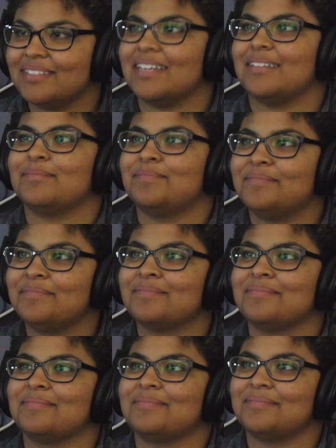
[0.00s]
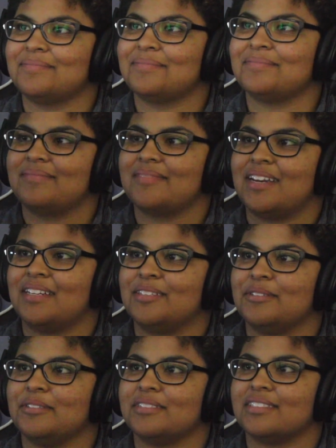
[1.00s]
Yeah. I
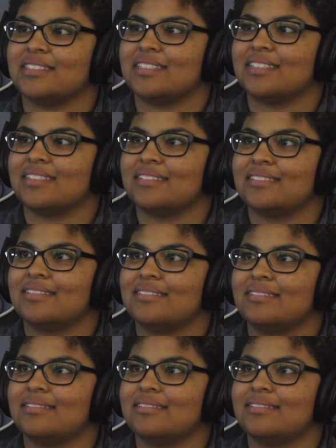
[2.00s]
knew he was going to say that.